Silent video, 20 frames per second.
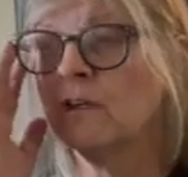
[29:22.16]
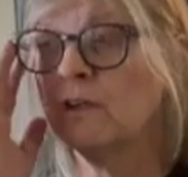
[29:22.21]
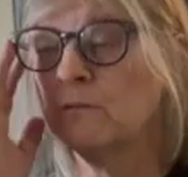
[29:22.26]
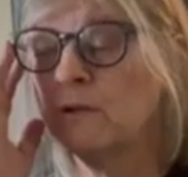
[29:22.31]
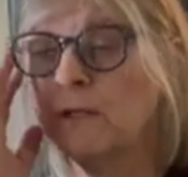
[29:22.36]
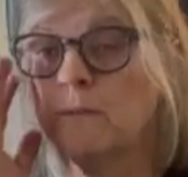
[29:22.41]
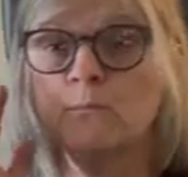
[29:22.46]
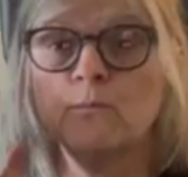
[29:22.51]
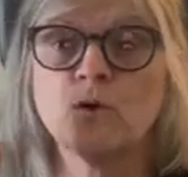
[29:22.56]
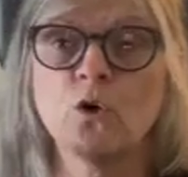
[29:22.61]

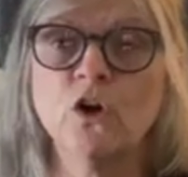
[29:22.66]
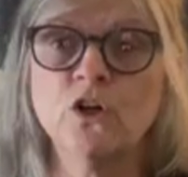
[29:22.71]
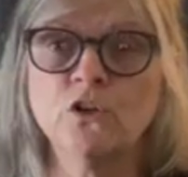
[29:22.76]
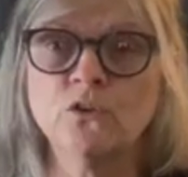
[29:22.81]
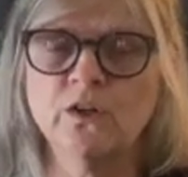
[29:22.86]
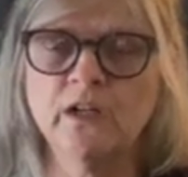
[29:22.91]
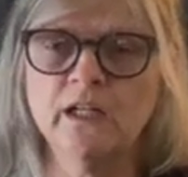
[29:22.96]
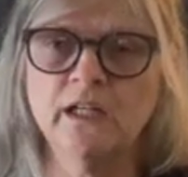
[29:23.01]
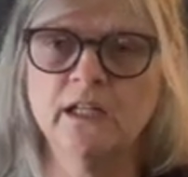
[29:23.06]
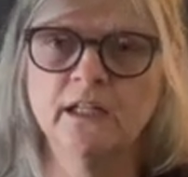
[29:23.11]

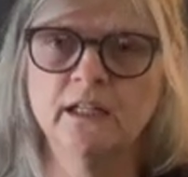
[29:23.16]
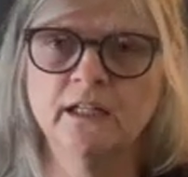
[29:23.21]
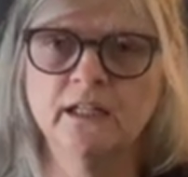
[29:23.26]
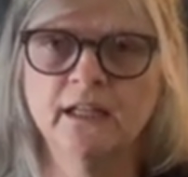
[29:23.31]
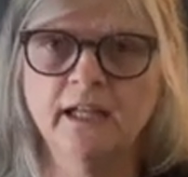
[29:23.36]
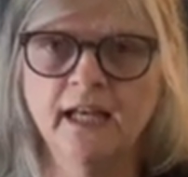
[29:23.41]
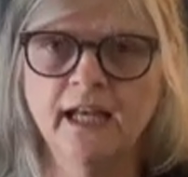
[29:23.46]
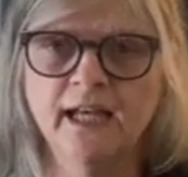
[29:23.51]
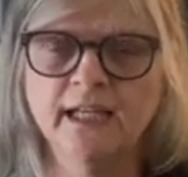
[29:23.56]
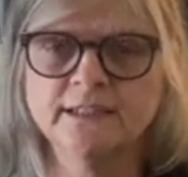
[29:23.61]
embroidery
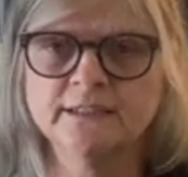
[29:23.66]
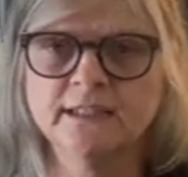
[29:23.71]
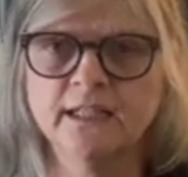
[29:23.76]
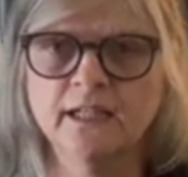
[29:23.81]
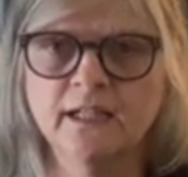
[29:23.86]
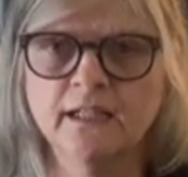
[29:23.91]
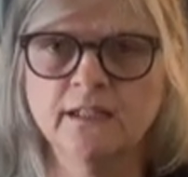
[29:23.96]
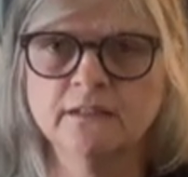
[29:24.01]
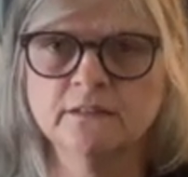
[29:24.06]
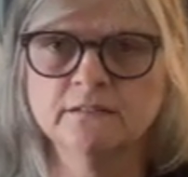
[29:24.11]
as
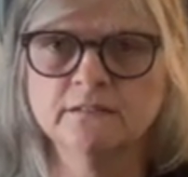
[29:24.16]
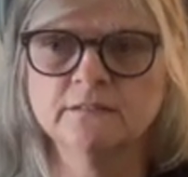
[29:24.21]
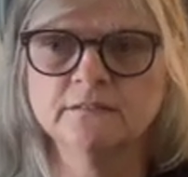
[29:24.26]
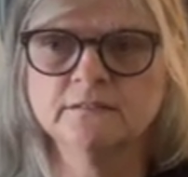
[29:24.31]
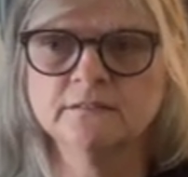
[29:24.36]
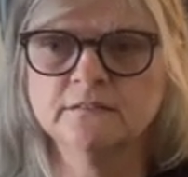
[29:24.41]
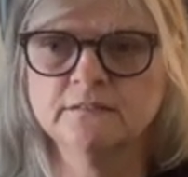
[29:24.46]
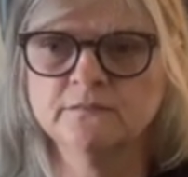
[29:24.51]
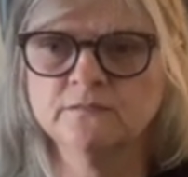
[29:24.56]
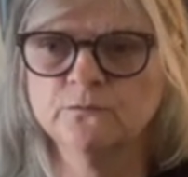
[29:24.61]

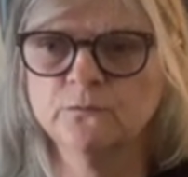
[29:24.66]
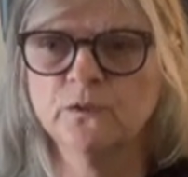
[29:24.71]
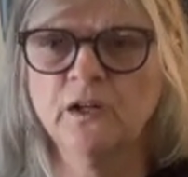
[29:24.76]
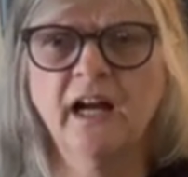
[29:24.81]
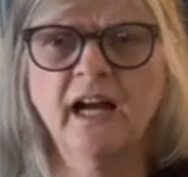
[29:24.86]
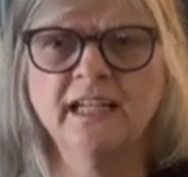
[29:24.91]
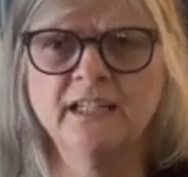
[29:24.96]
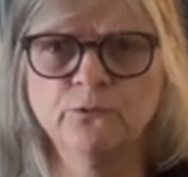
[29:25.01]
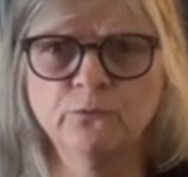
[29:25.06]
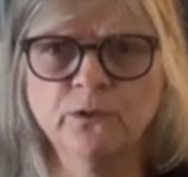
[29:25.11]

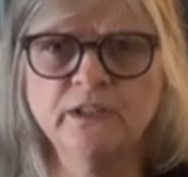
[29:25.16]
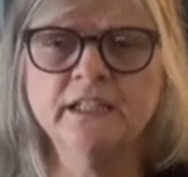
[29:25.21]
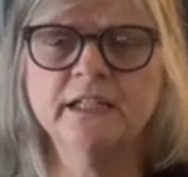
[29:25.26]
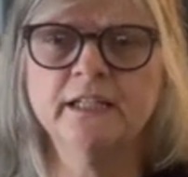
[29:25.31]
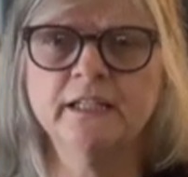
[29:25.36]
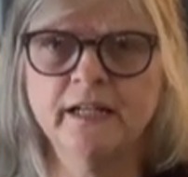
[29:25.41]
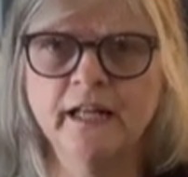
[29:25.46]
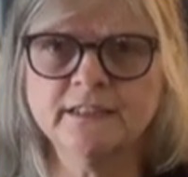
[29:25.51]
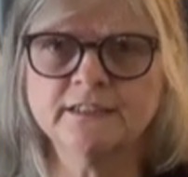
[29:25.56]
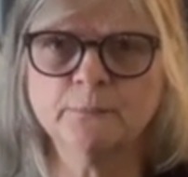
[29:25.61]
we
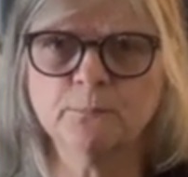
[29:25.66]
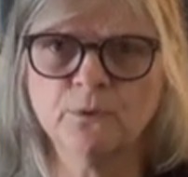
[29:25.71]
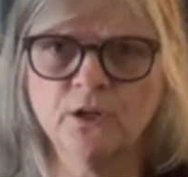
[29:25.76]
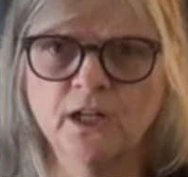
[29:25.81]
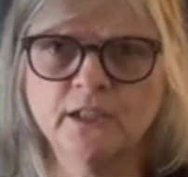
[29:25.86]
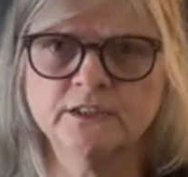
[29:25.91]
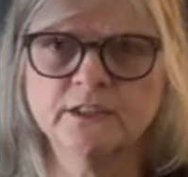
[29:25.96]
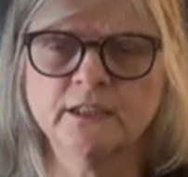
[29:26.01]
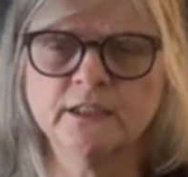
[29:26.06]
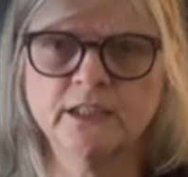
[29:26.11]
did it as a
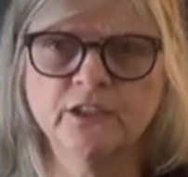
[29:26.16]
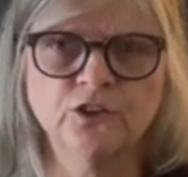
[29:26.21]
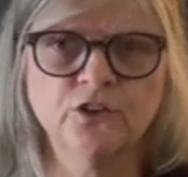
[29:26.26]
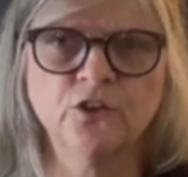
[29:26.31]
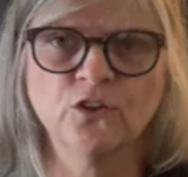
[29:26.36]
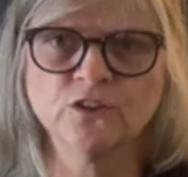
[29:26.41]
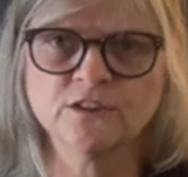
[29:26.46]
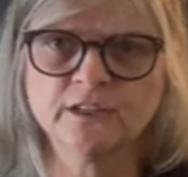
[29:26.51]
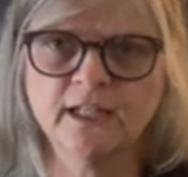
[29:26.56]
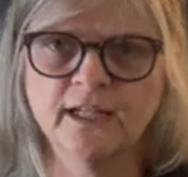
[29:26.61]
project in
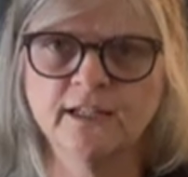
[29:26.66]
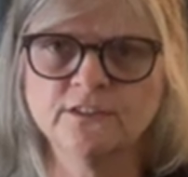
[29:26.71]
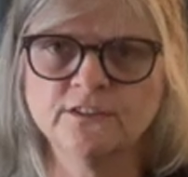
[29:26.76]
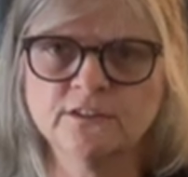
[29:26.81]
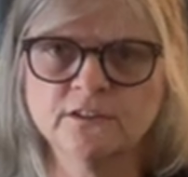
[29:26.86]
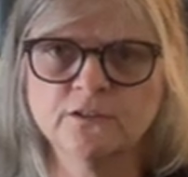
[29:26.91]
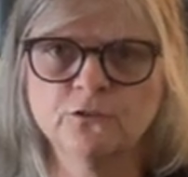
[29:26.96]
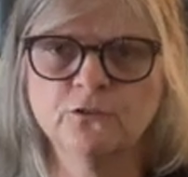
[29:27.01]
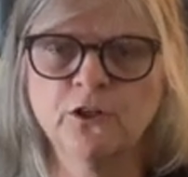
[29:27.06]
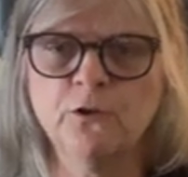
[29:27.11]
Girl Scouts
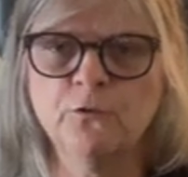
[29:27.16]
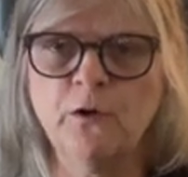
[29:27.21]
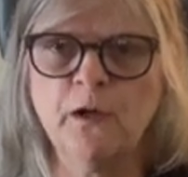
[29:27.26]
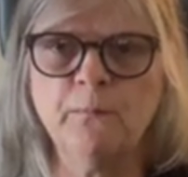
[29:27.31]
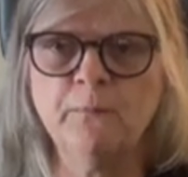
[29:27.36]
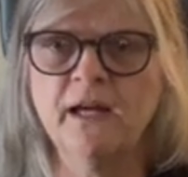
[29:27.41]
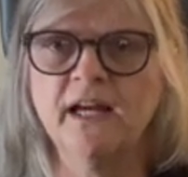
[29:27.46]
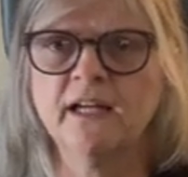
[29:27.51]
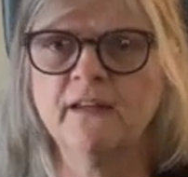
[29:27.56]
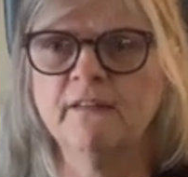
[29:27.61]
way
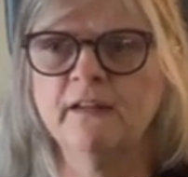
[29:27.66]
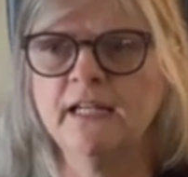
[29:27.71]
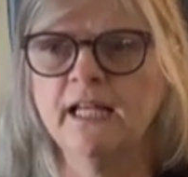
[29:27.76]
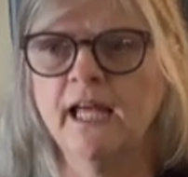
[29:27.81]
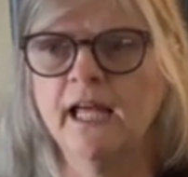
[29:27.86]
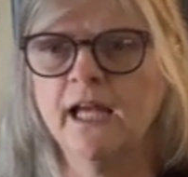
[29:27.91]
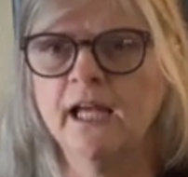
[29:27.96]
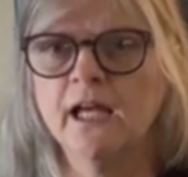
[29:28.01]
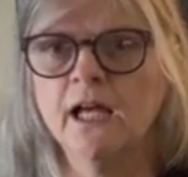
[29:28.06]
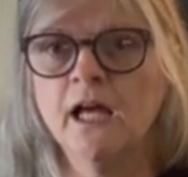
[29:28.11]
back in the
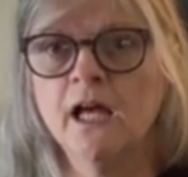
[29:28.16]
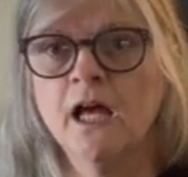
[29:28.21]
day.